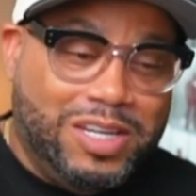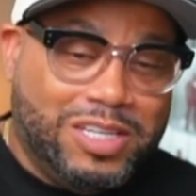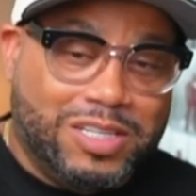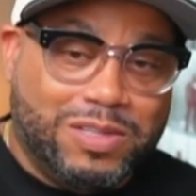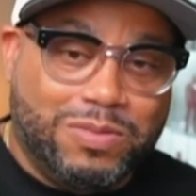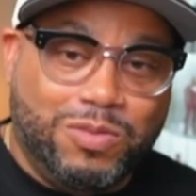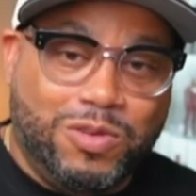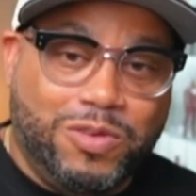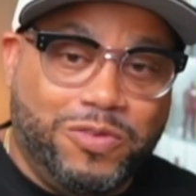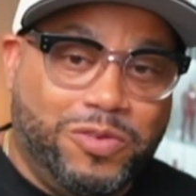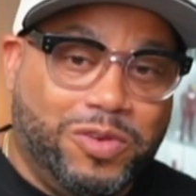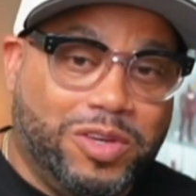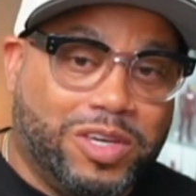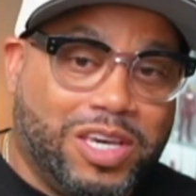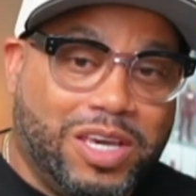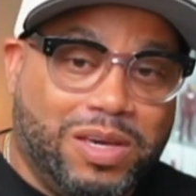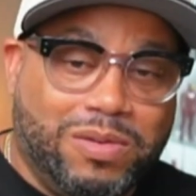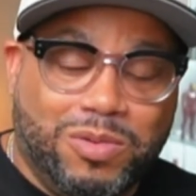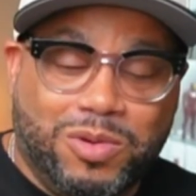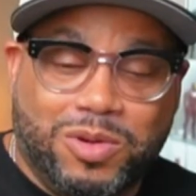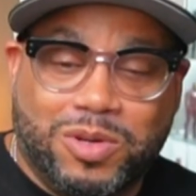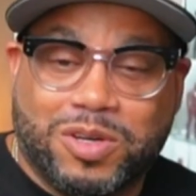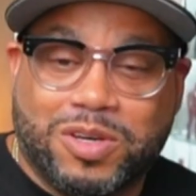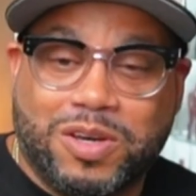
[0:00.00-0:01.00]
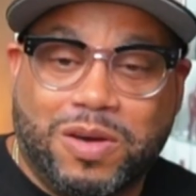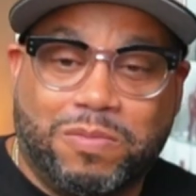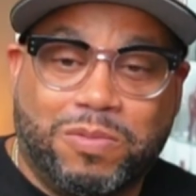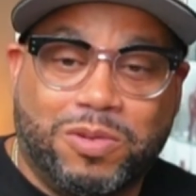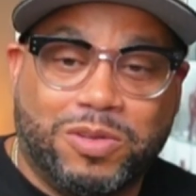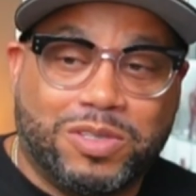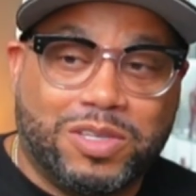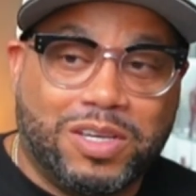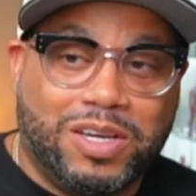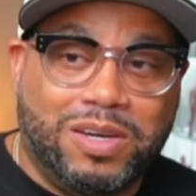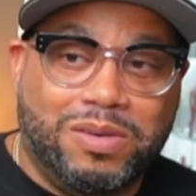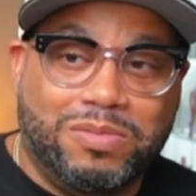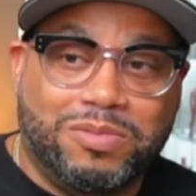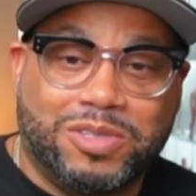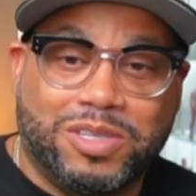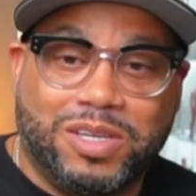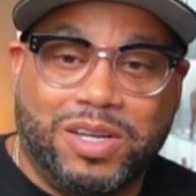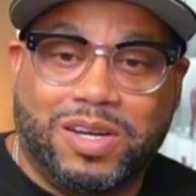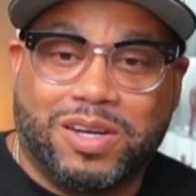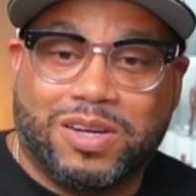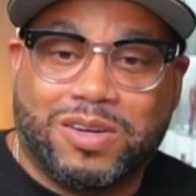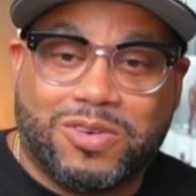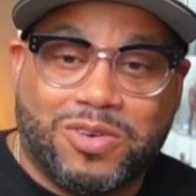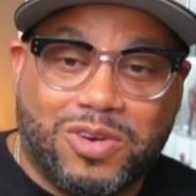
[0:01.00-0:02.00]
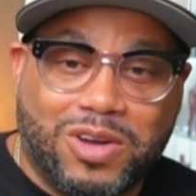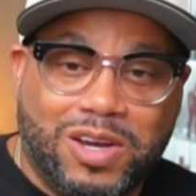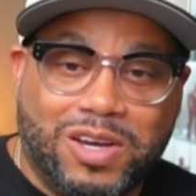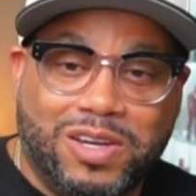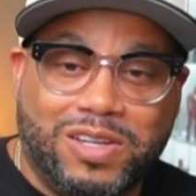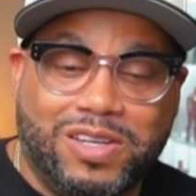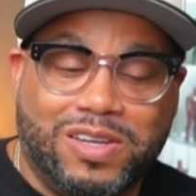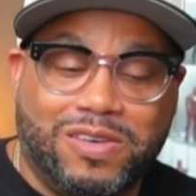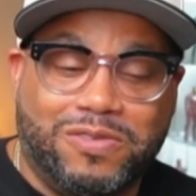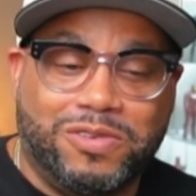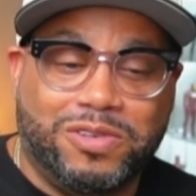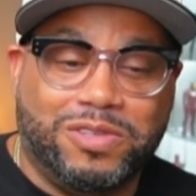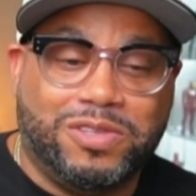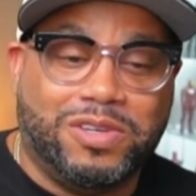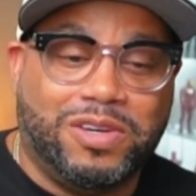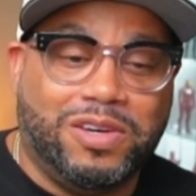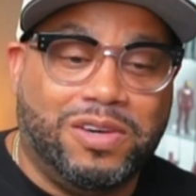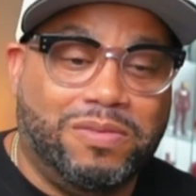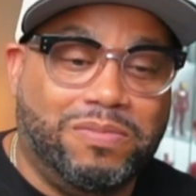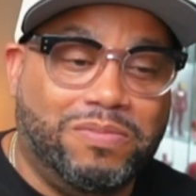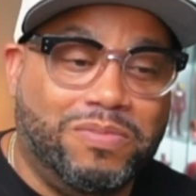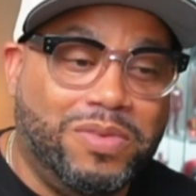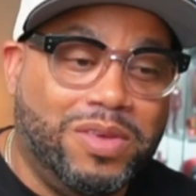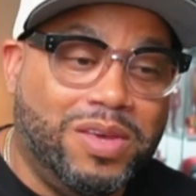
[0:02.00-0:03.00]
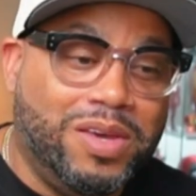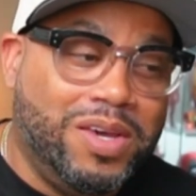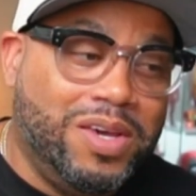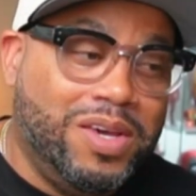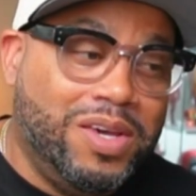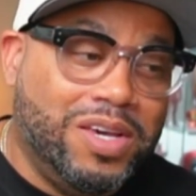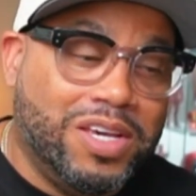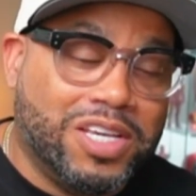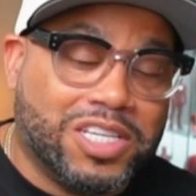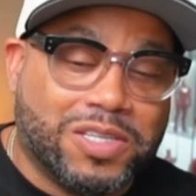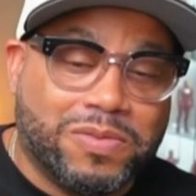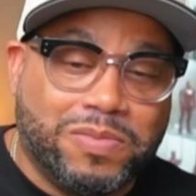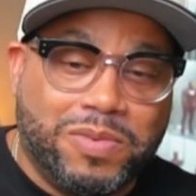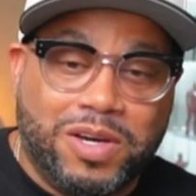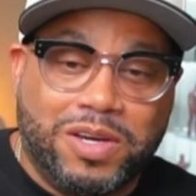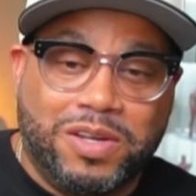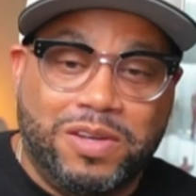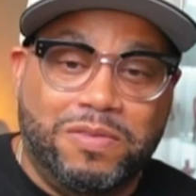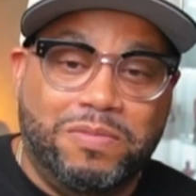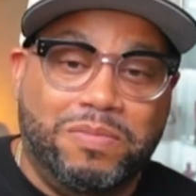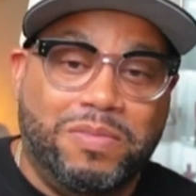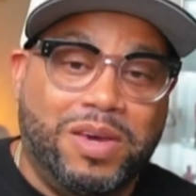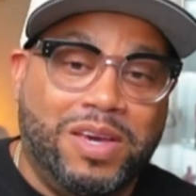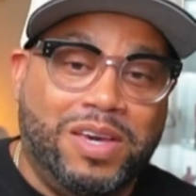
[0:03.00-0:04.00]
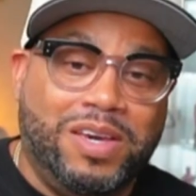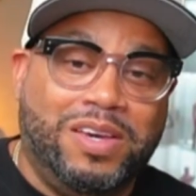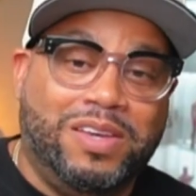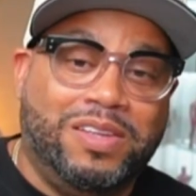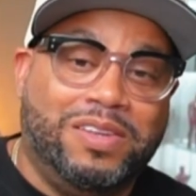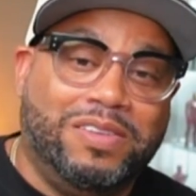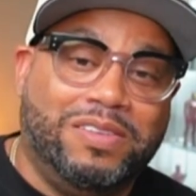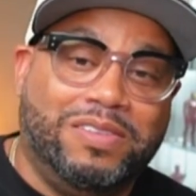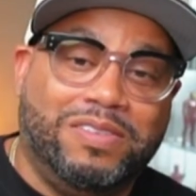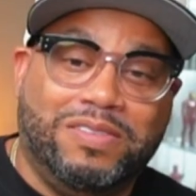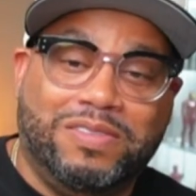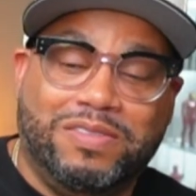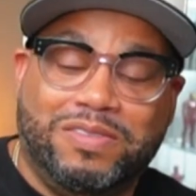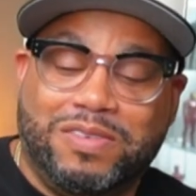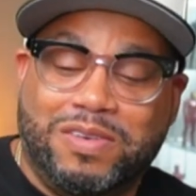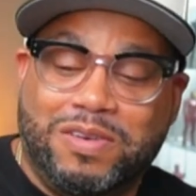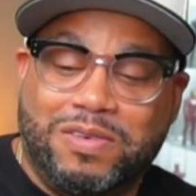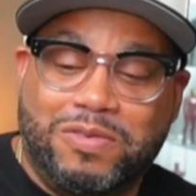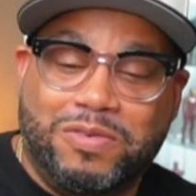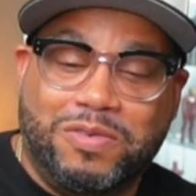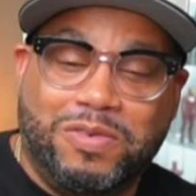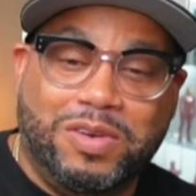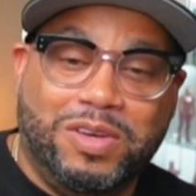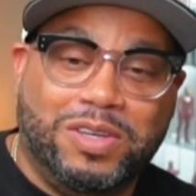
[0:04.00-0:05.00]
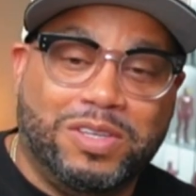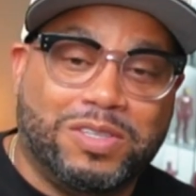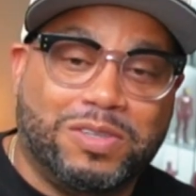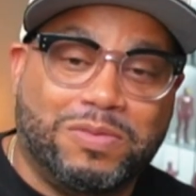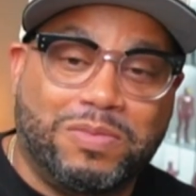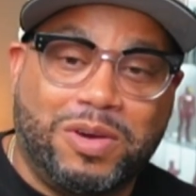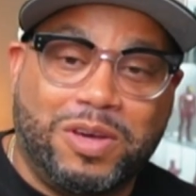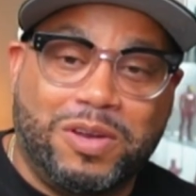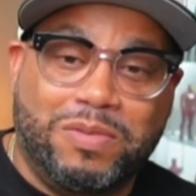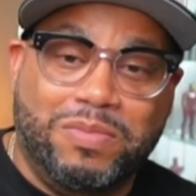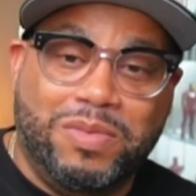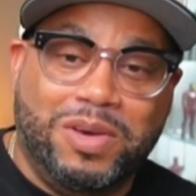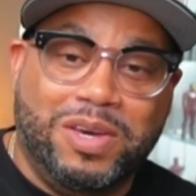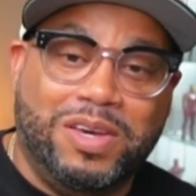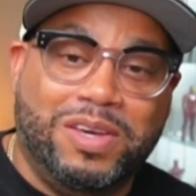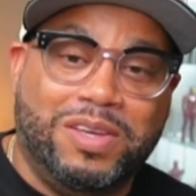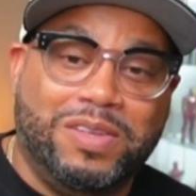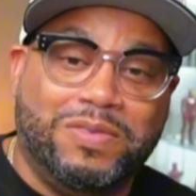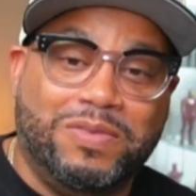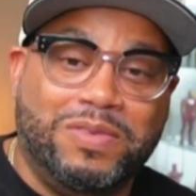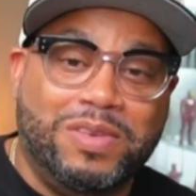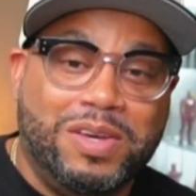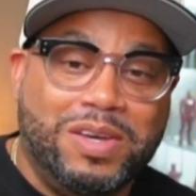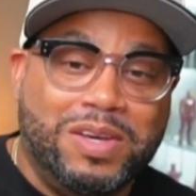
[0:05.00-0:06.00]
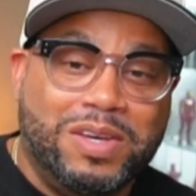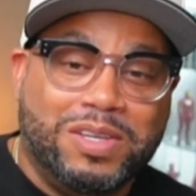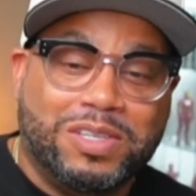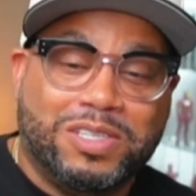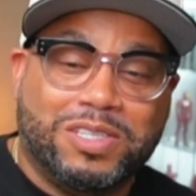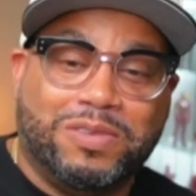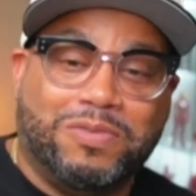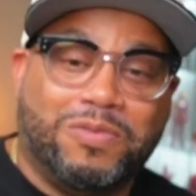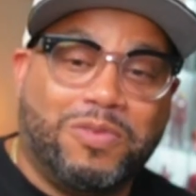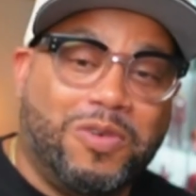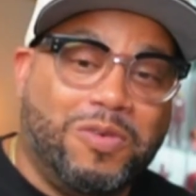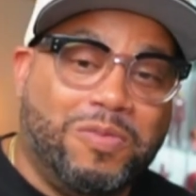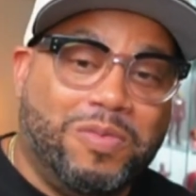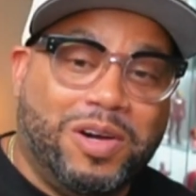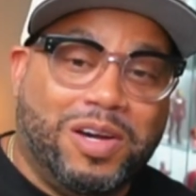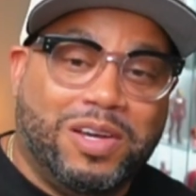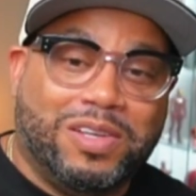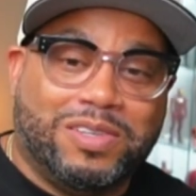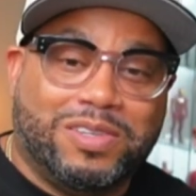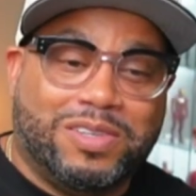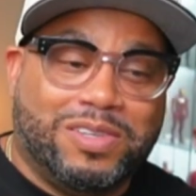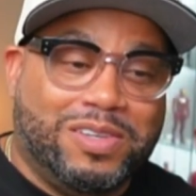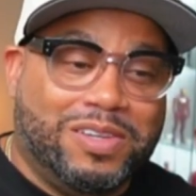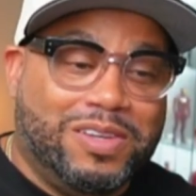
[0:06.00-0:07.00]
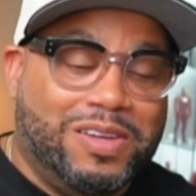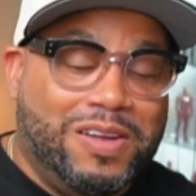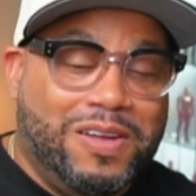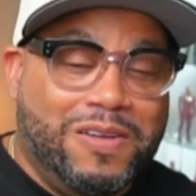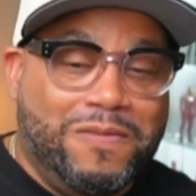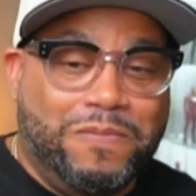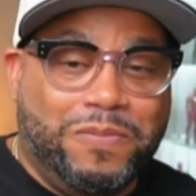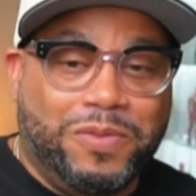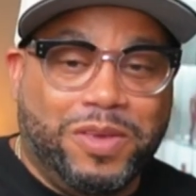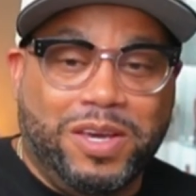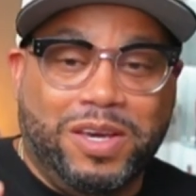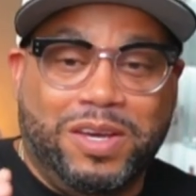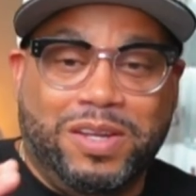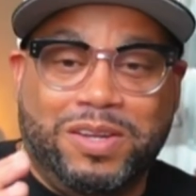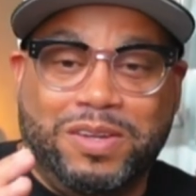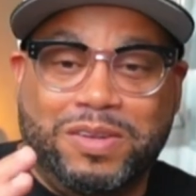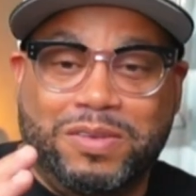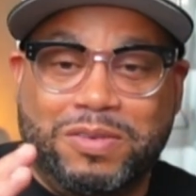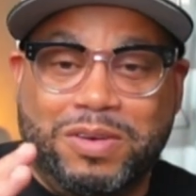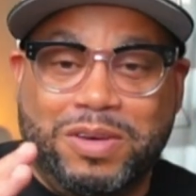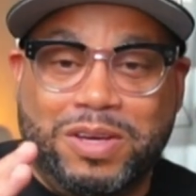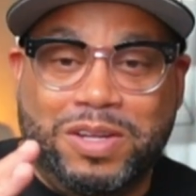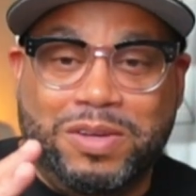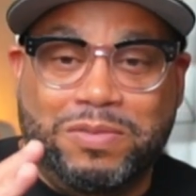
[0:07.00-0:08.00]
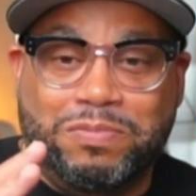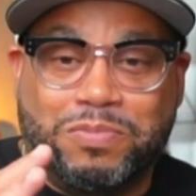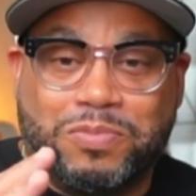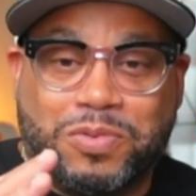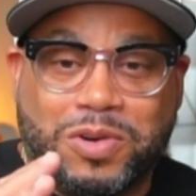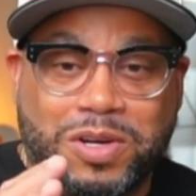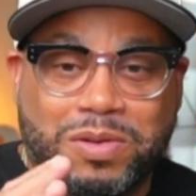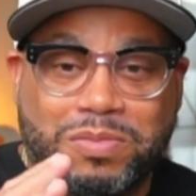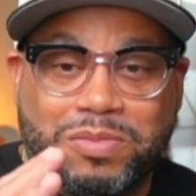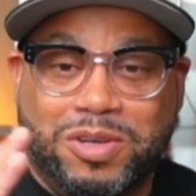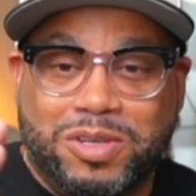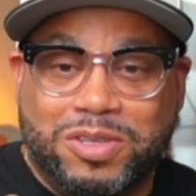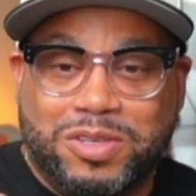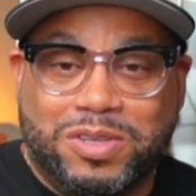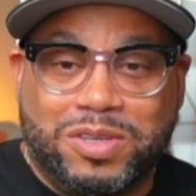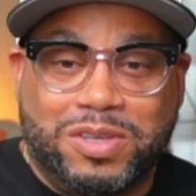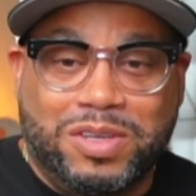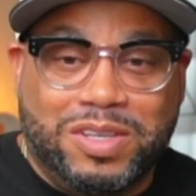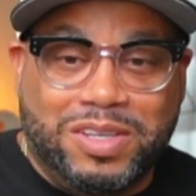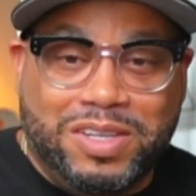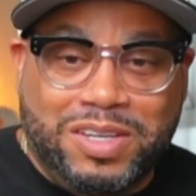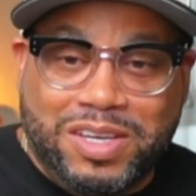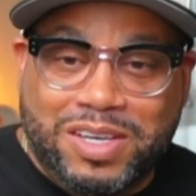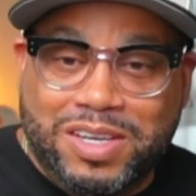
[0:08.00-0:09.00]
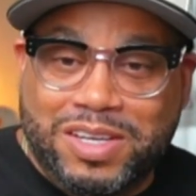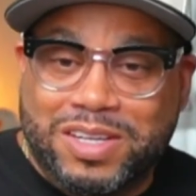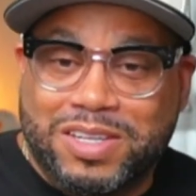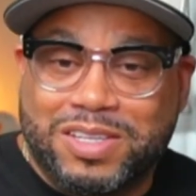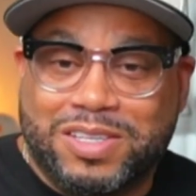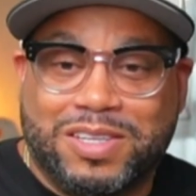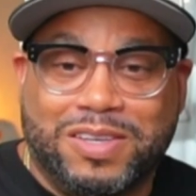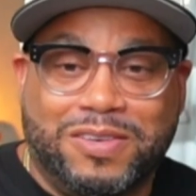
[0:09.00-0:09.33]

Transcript: and this movie came on a couple of times, and I cried every time. It's about a man, it's about a man, some robots, and and pretty much the end of